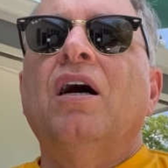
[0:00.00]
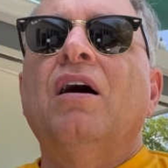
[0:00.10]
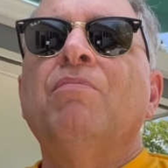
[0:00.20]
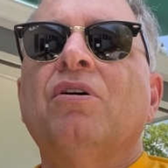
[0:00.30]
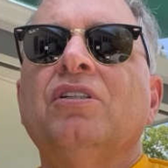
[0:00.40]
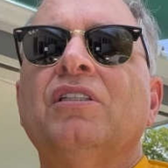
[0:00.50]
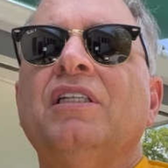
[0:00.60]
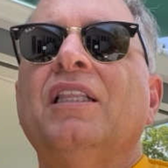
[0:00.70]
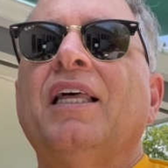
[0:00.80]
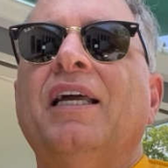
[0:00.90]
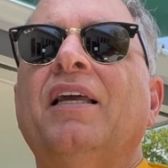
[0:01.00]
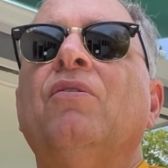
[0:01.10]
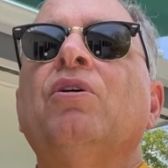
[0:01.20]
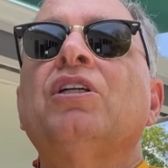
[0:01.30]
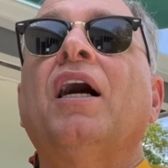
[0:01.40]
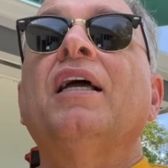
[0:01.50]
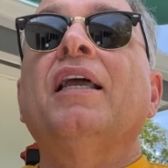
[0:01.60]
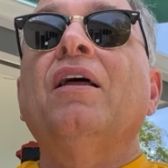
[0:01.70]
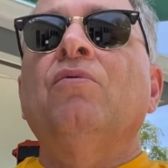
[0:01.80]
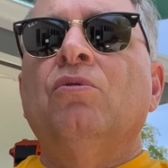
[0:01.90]
emergency lighting, which I
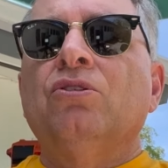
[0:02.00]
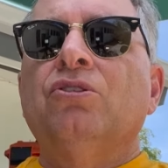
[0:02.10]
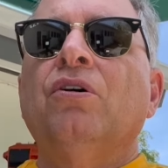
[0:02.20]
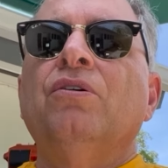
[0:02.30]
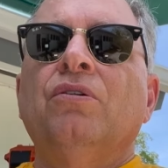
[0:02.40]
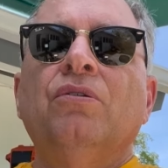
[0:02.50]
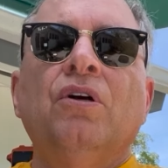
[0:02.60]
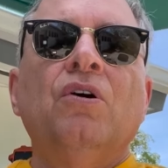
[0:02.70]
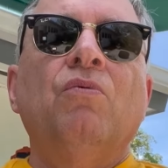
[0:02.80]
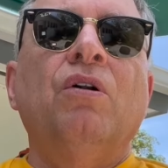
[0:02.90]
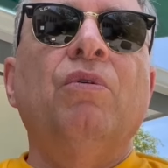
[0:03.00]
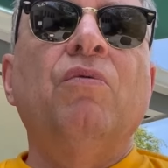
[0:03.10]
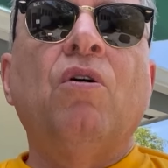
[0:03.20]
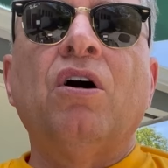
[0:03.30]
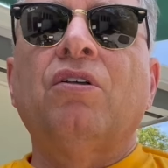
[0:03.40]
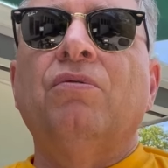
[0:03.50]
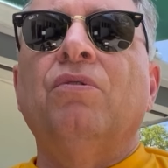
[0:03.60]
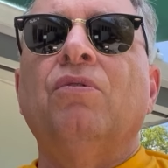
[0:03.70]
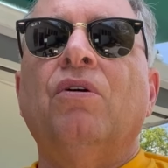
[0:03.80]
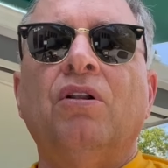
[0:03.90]
again will show you when we walk
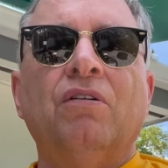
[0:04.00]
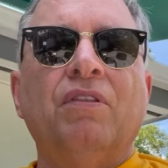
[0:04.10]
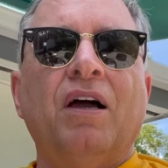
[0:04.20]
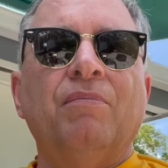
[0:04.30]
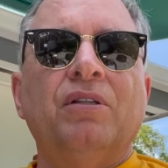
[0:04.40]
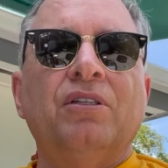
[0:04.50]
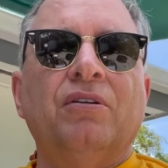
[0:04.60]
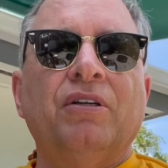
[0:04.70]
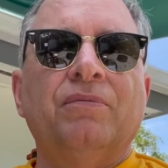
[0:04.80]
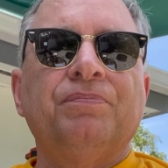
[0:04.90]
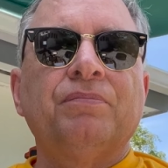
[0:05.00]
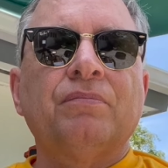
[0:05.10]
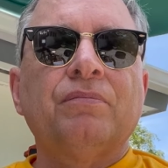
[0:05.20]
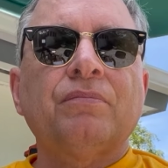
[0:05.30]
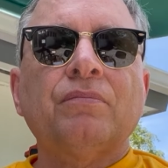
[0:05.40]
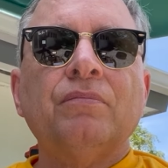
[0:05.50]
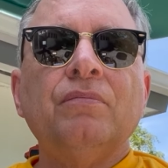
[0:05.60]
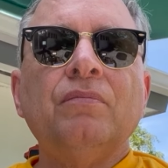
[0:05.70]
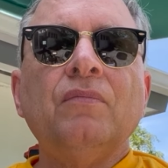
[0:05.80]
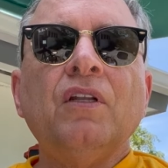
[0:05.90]
through all of that material.
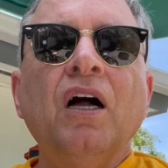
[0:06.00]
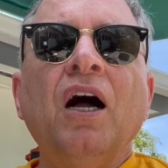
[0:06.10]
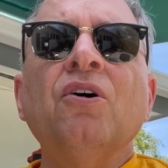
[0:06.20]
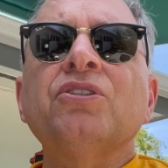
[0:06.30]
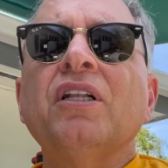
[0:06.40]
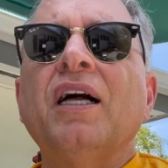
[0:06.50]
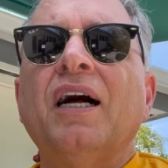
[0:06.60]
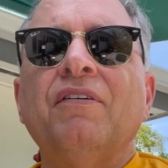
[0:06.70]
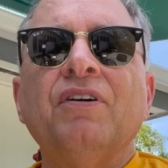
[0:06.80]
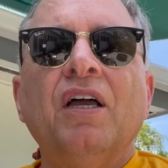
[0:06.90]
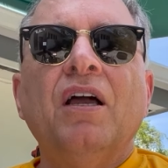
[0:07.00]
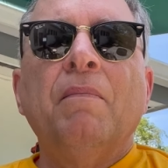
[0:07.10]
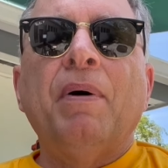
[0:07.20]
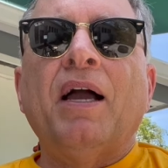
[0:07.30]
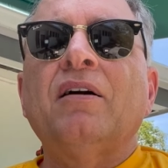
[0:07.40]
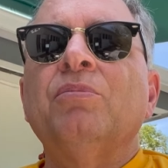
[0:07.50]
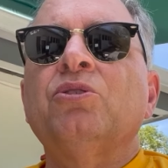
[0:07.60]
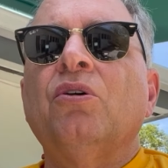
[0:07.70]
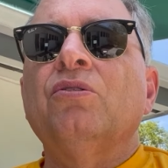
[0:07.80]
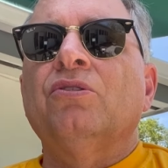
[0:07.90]
I also have backup
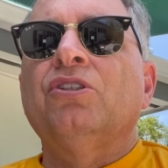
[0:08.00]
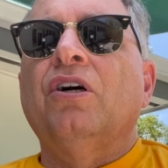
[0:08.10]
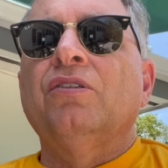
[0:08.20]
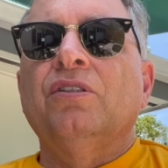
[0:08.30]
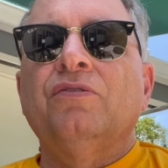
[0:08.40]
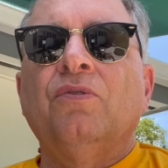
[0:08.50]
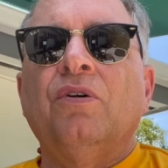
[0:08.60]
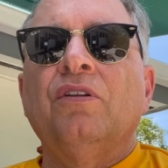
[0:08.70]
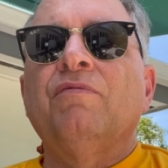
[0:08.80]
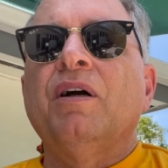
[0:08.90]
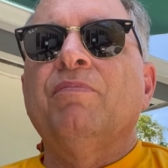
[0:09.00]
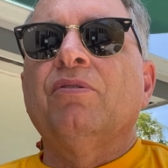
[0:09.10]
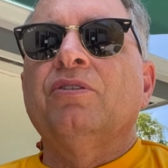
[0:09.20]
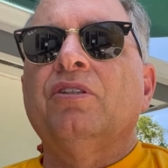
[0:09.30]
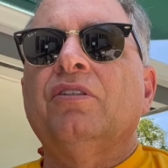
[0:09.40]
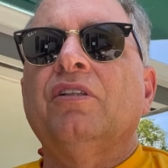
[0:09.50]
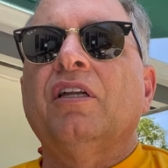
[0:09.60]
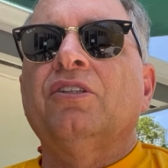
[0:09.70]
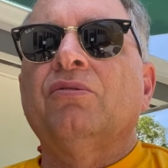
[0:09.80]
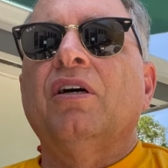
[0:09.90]
solar charges for all of my personal
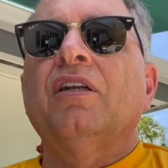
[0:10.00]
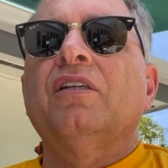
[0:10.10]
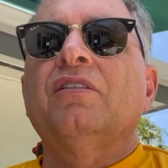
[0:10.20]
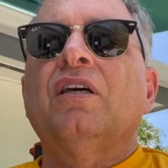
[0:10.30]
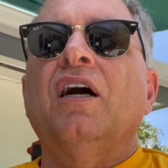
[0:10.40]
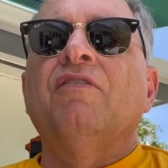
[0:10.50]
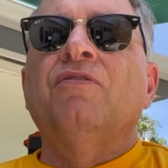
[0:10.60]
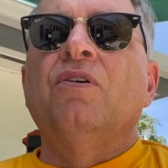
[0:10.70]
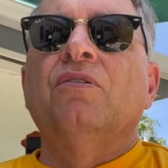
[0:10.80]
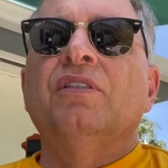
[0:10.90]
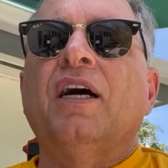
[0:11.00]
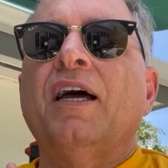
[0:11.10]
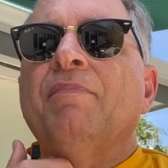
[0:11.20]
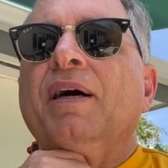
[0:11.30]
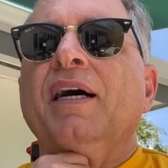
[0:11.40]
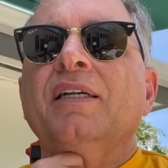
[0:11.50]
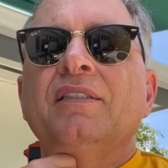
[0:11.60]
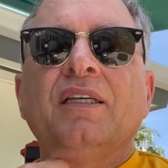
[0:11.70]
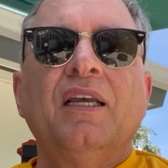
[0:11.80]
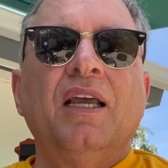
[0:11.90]
electronics, iPhones,
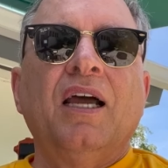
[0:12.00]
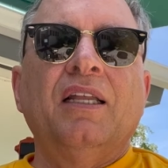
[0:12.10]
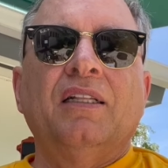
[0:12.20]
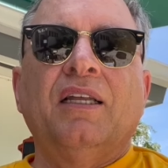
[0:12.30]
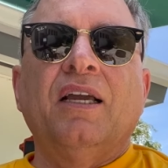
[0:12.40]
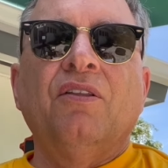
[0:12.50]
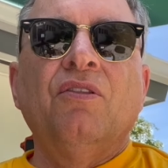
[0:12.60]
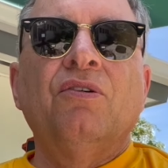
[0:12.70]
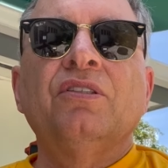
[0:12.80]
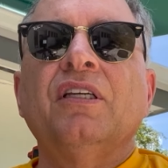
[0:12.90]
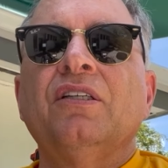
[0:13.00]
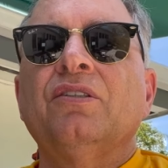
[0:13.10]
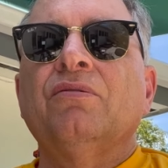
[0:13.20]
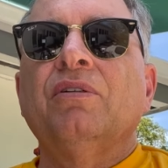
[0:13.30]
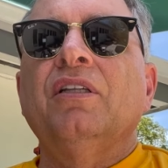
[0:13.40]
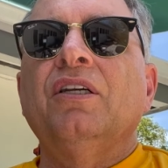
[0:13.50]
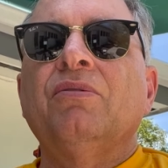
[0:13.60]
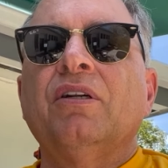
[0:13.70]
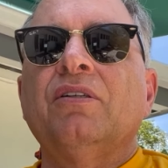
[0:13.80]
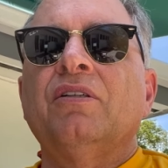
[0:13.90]
iPads, and the like. Those things are really
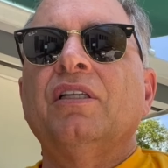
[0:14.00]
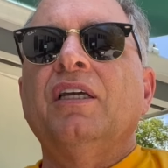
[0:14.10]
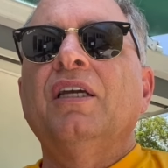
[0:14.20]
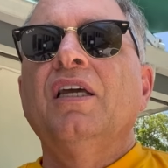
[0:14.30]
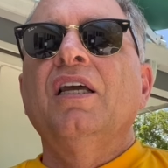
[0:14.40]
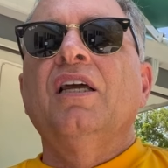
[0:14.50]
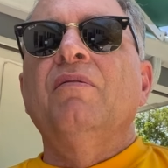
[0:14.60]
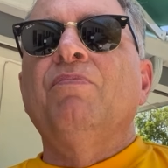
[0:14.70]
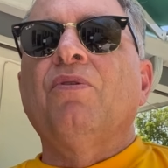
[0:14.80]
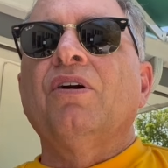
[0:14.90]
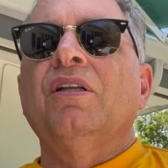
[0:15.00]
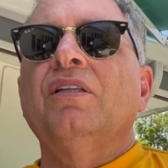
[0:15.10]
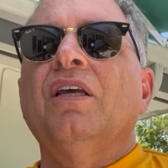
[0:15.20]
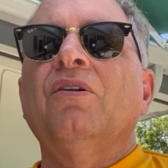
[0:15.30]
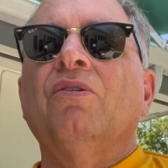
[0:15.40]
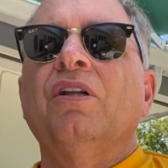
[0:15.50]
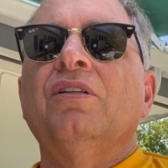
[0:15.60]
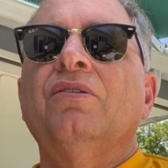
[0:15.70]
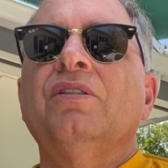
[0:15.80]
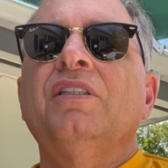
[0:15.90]
critically important in order
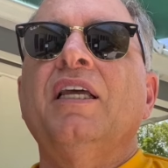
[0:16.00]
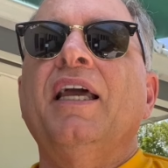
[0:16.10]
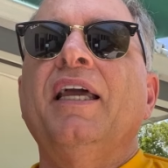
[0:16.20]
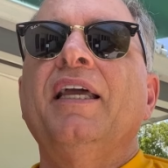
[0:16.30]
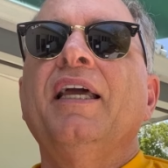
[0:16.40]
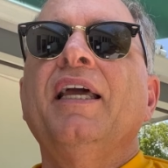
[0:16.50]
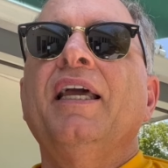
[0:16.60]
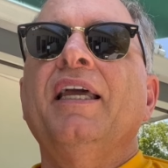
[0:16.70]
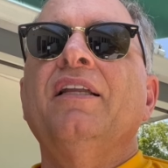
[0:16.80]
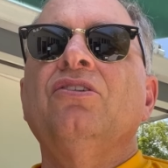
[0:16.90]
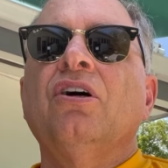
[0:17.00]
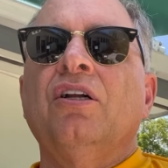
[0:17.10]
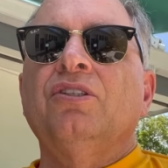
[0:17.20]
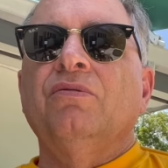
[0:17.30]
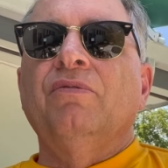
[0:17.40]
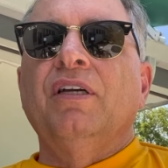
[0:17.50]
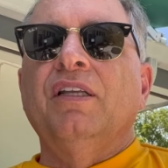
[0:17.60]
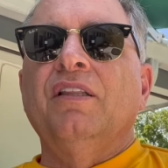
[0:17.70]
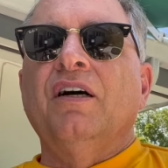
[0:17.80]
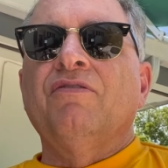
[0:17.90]
to stay in touch
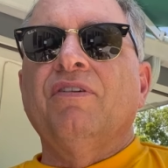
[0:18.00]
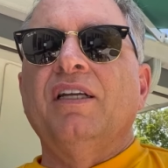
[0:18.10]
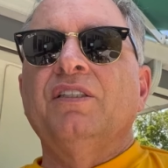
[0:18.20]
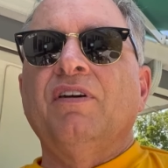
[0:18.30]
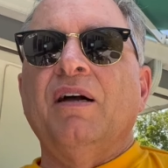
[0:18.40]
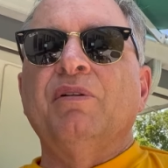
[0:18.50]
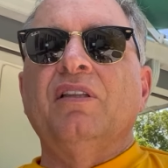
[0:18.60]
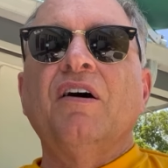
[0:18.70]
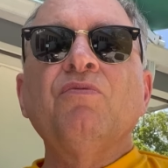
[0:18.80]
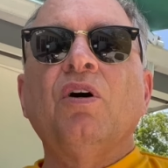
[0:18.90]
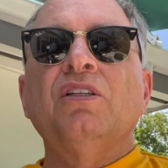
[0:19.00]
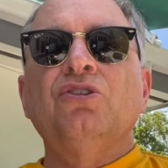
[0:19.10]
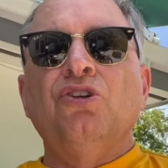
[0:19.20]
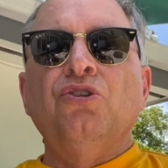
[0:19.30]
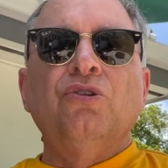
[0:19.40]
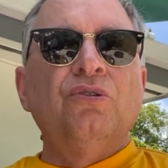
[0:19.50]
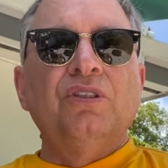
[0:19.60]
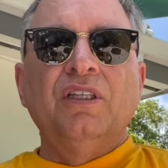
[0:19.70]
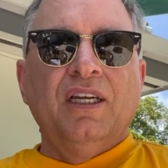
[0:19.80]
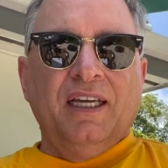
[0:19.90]
with friends, family, loved ones, the
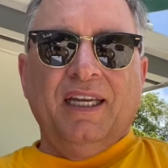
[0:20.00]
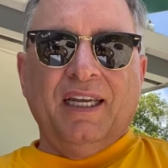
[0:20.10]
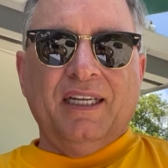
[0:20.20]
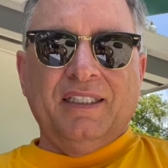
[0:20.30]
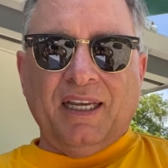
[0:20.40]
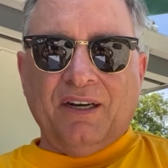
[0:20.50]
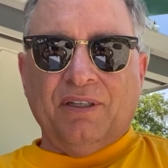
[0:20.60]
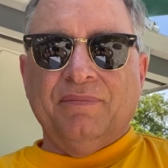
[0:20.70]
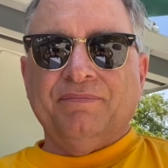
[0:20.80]
news, etc.